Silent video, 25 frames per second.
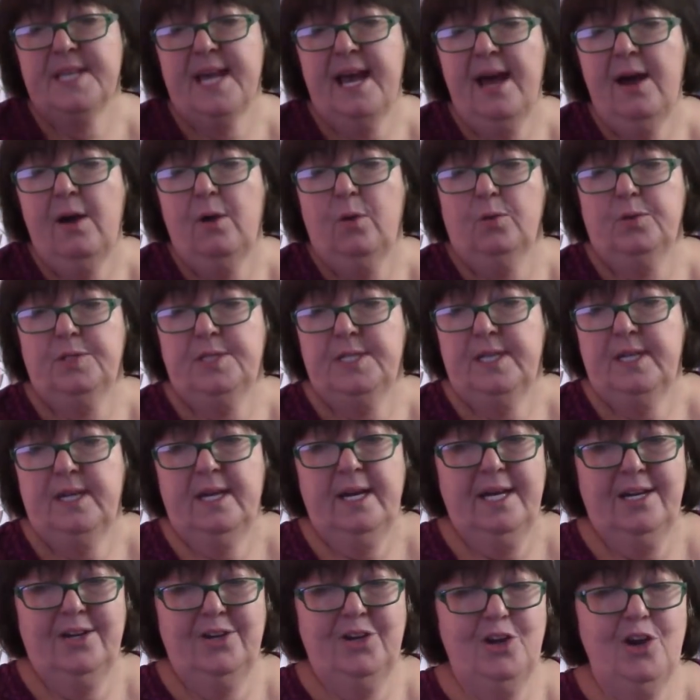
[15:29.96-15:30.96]
out.
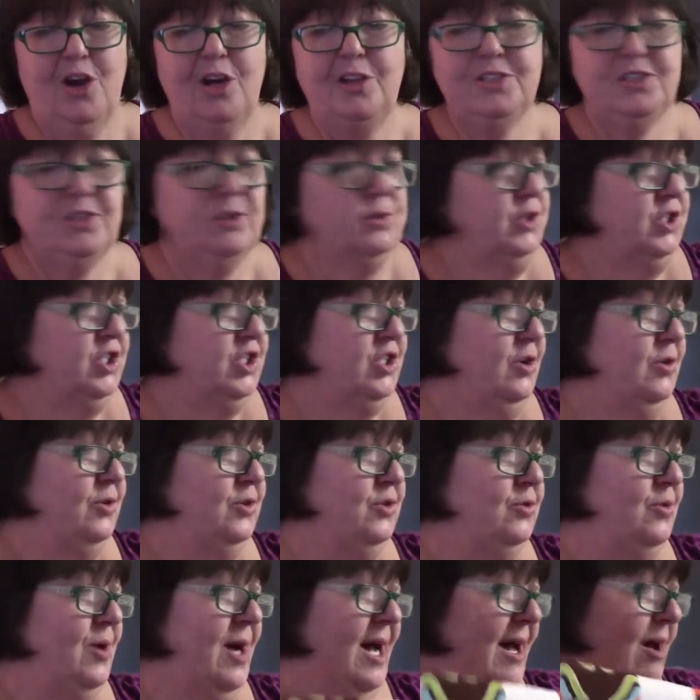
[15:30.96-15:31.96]
I could also show
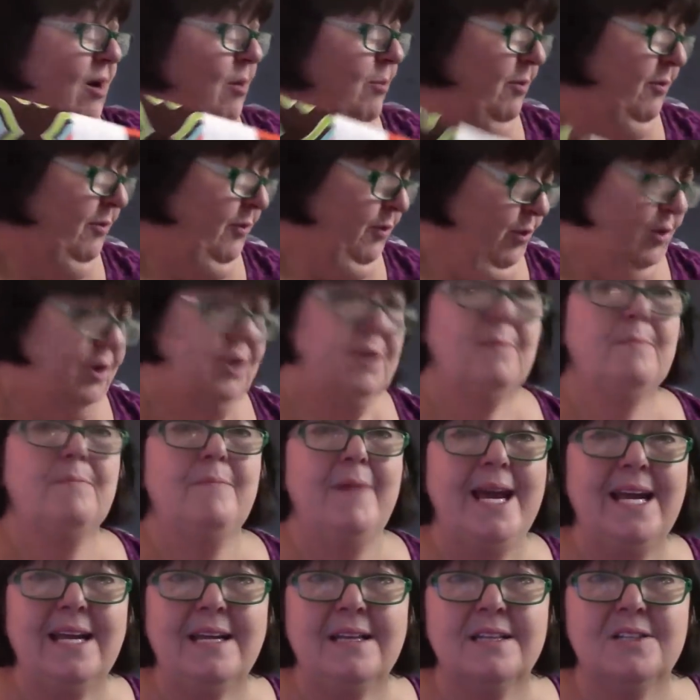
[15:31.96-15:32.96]
you how before you
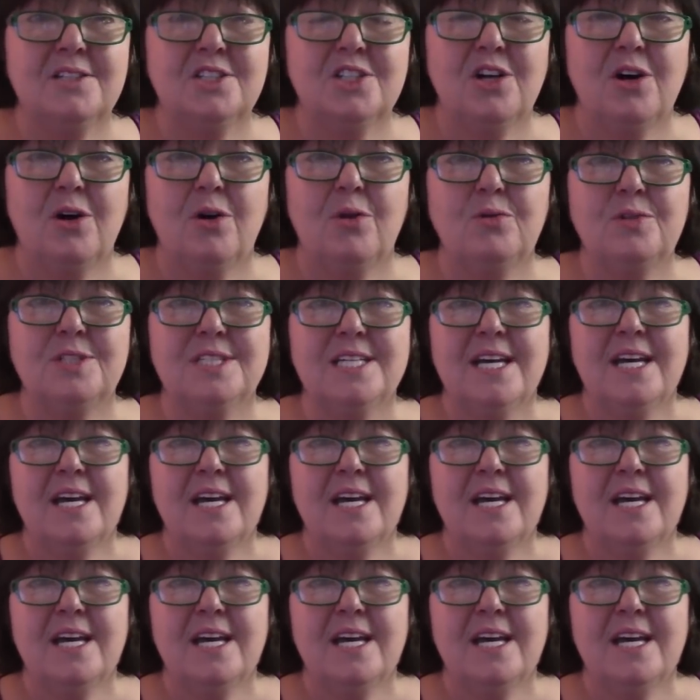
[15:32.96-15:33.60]
make the tote,